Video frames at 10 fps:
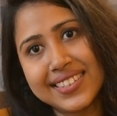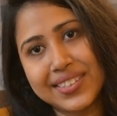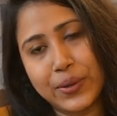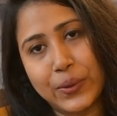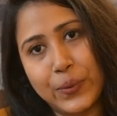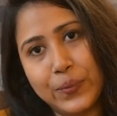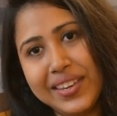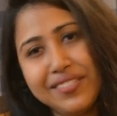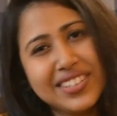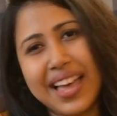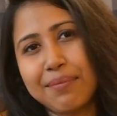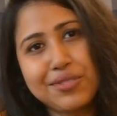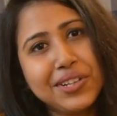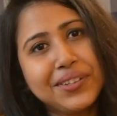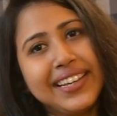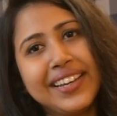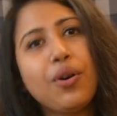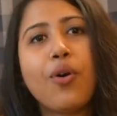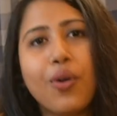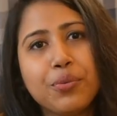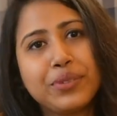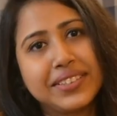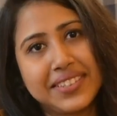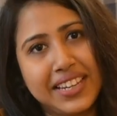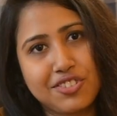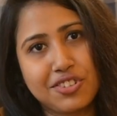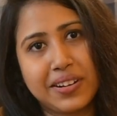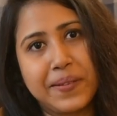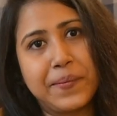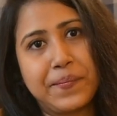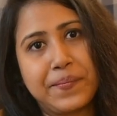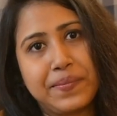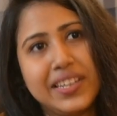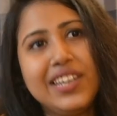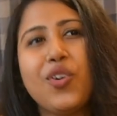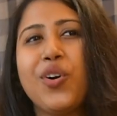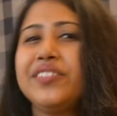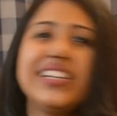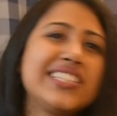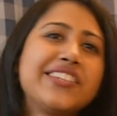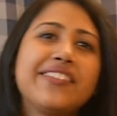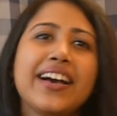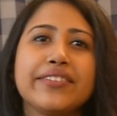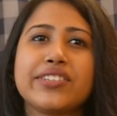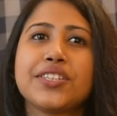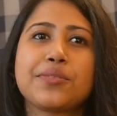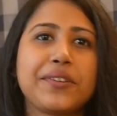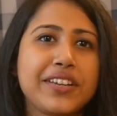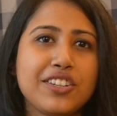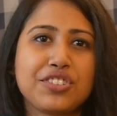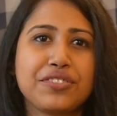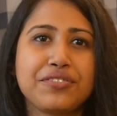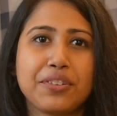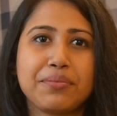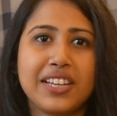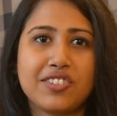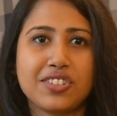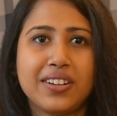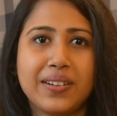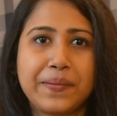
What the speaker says: So he was absolutely in awe with nature. He always derived inspiration from nature.